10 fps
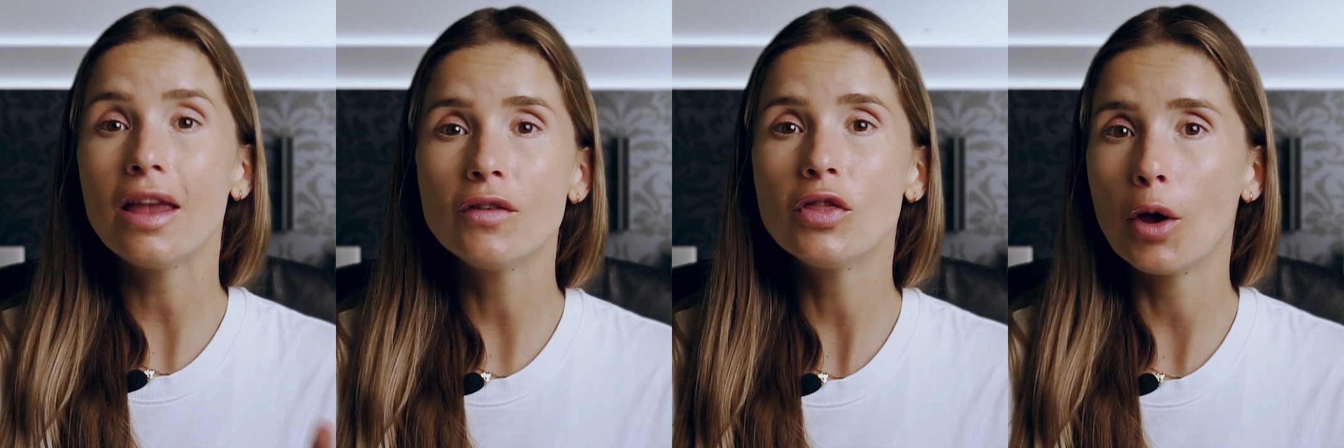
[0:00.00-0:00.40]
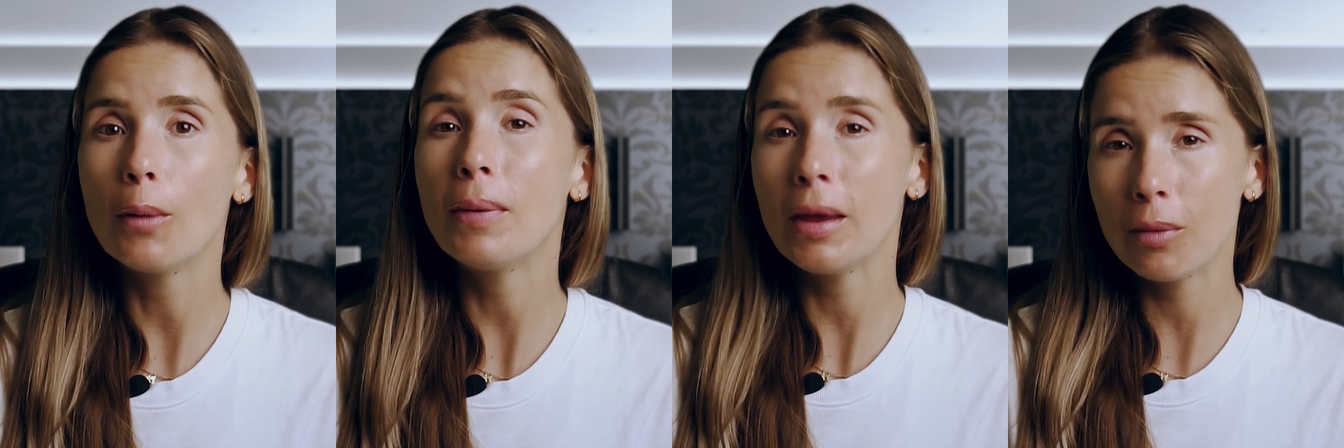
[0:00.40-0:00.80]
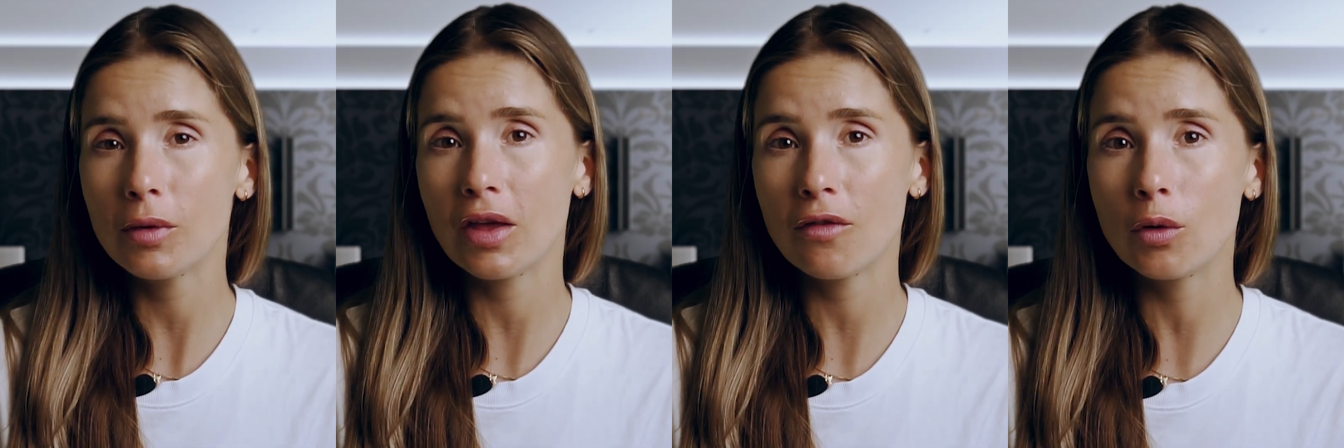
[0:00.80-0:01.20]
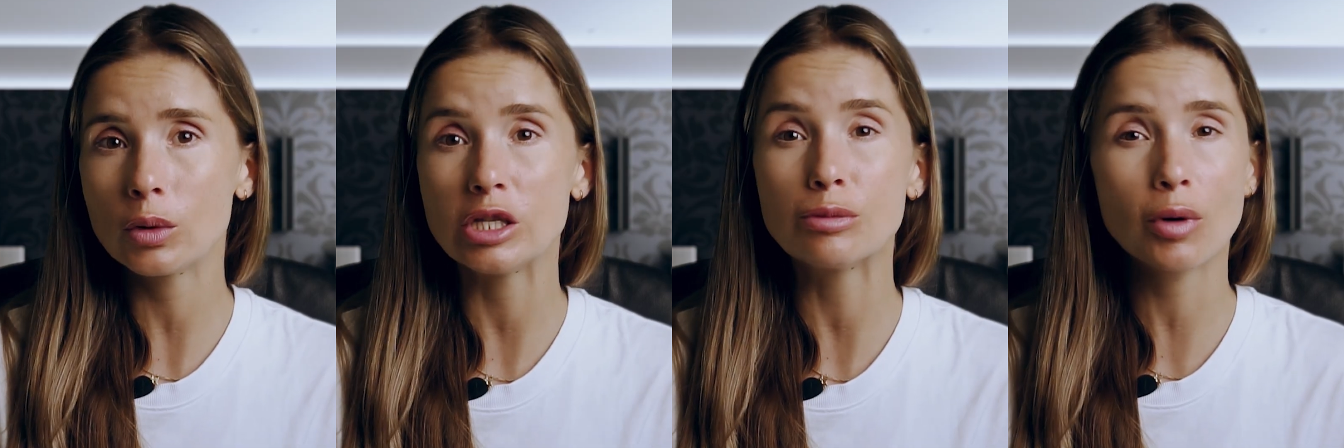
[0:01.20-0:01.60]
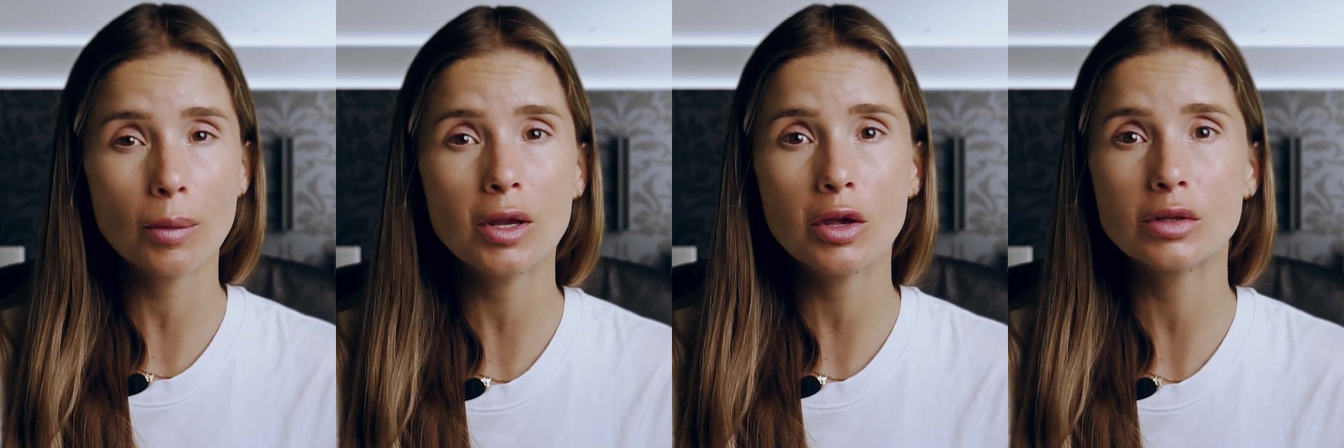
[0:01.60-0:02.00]
even though people in their forties
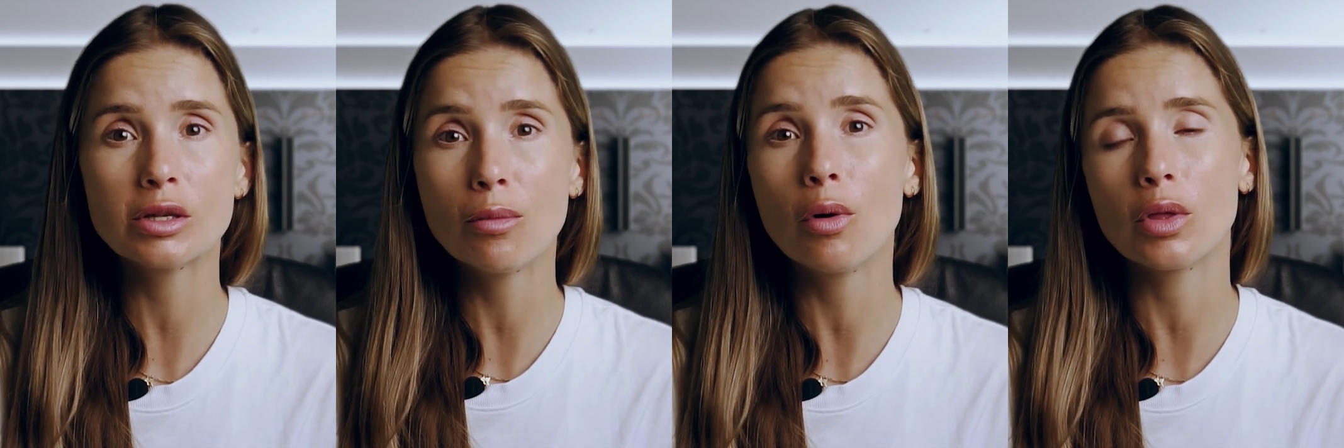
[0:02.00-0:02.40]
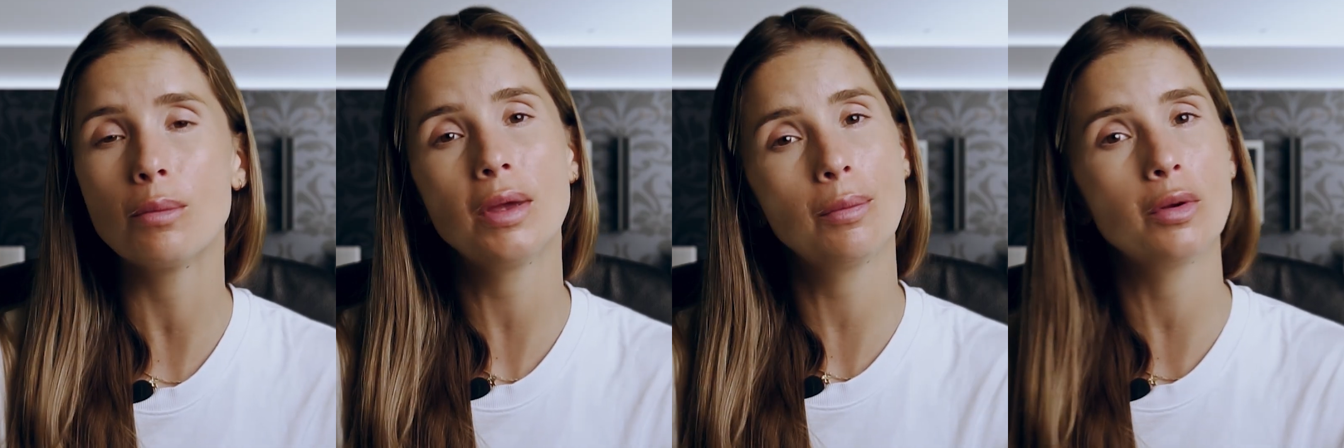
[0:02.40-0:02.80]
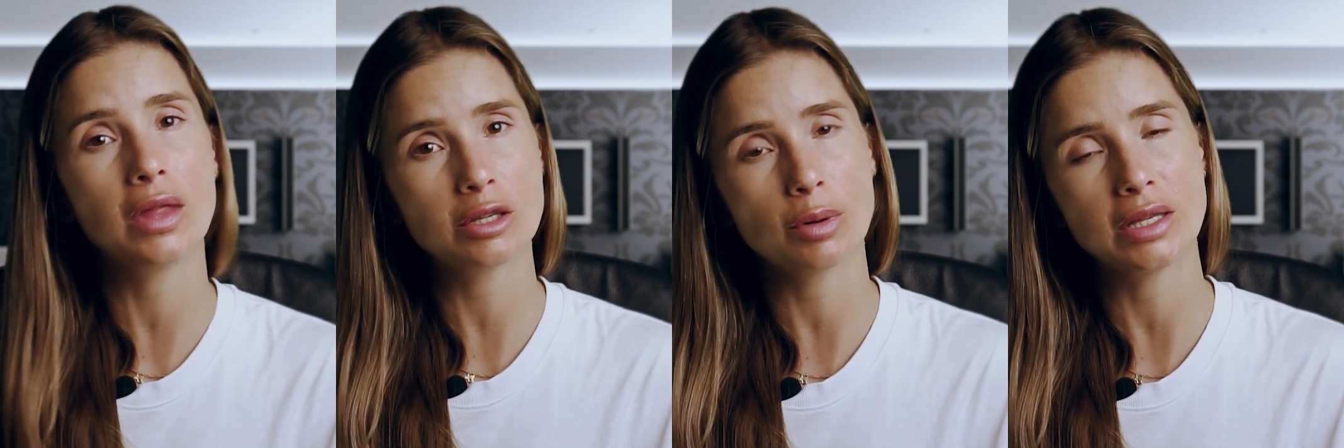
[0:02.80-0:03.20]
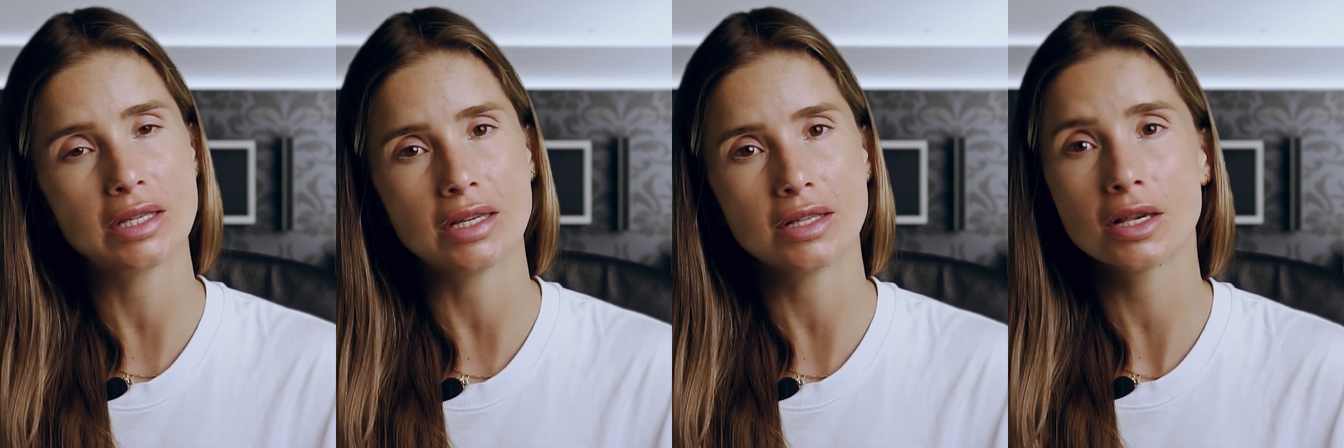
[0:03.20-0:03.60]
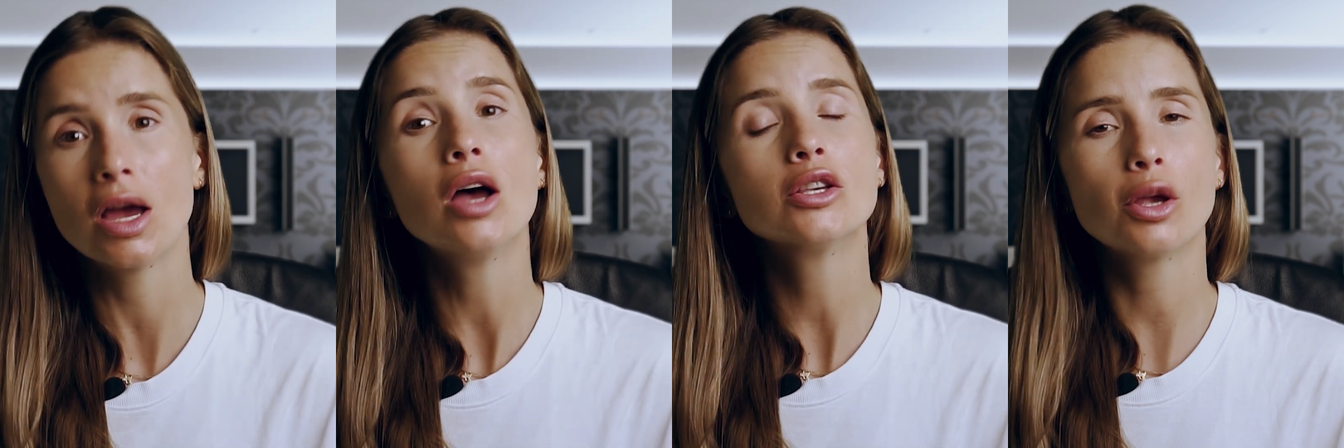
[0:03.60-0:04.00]
probably use them more than people in their twenties.
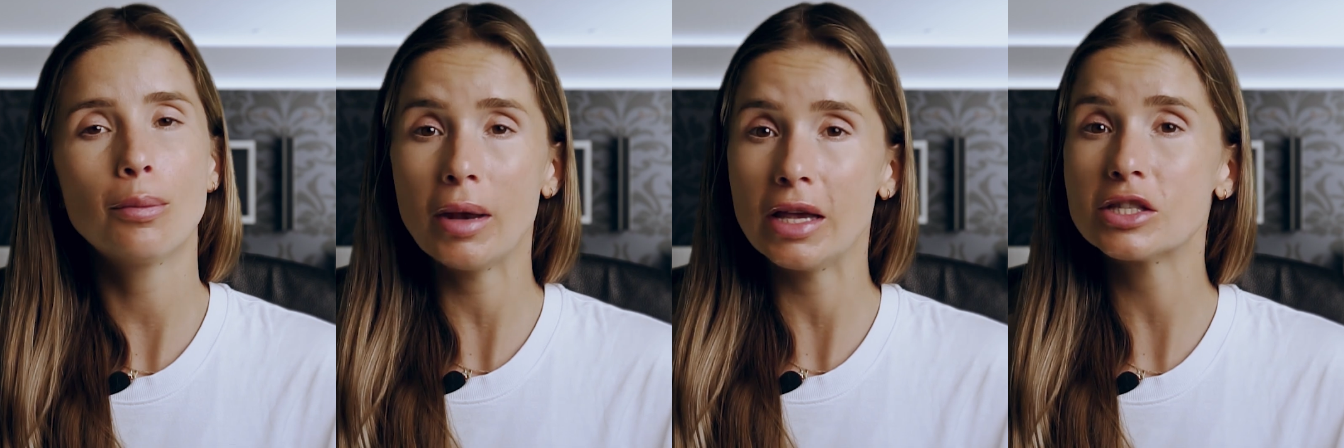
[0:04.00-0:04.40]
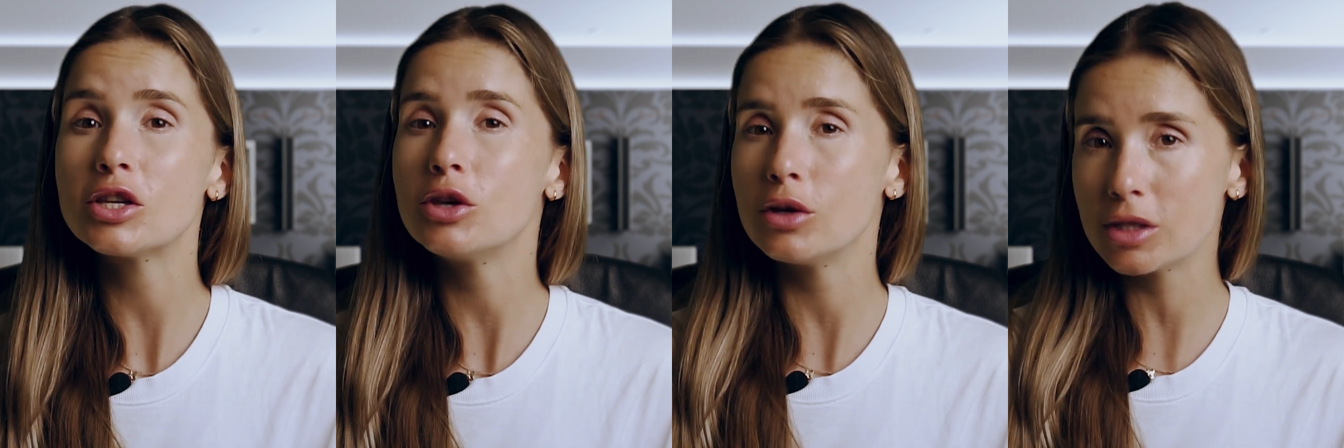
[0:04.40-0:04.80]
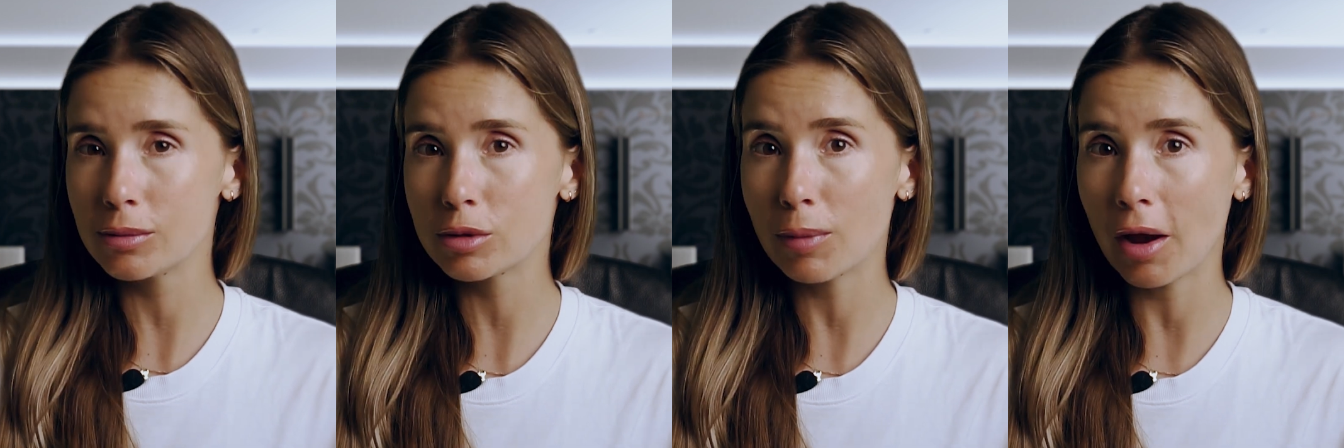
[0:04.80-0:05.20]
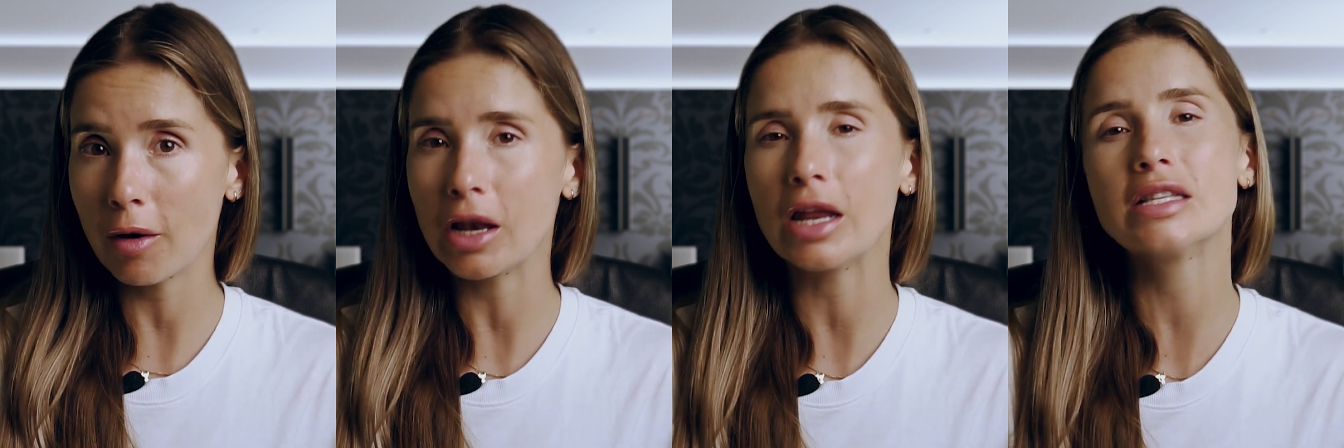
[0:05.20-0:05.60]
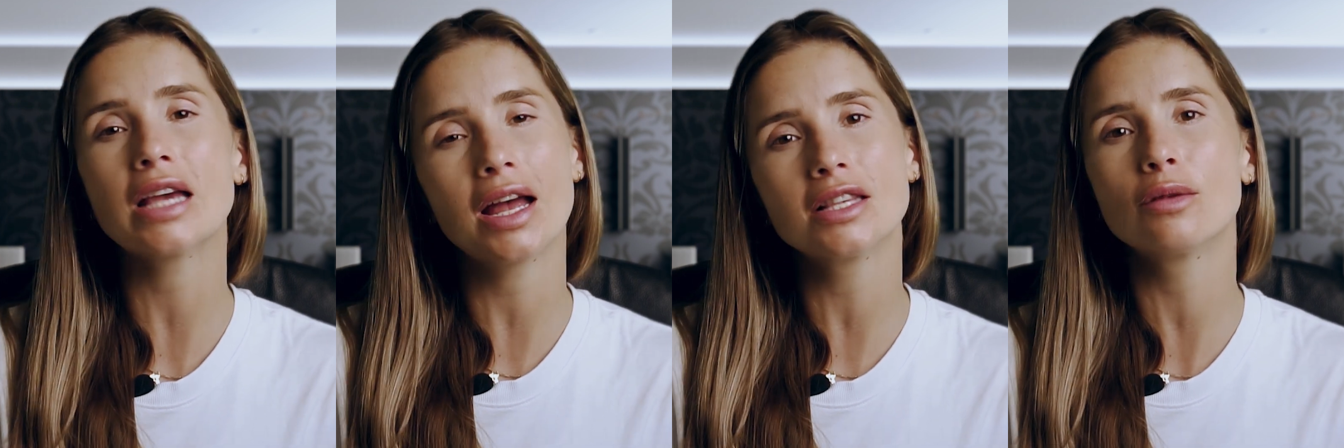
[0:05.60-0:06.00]
So please use them sparingly
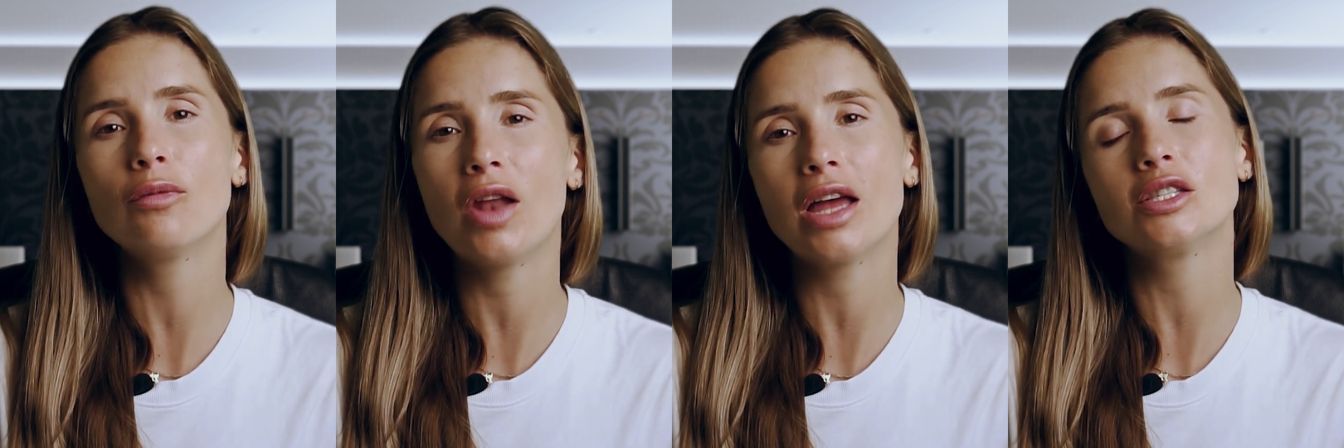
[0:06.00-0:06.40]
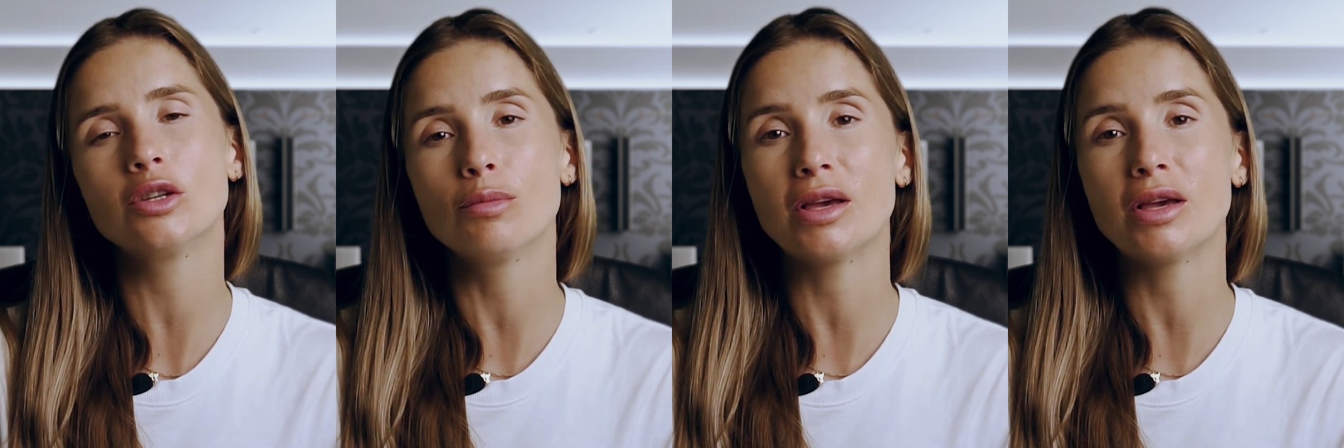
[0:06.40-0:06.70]
to add some flair to your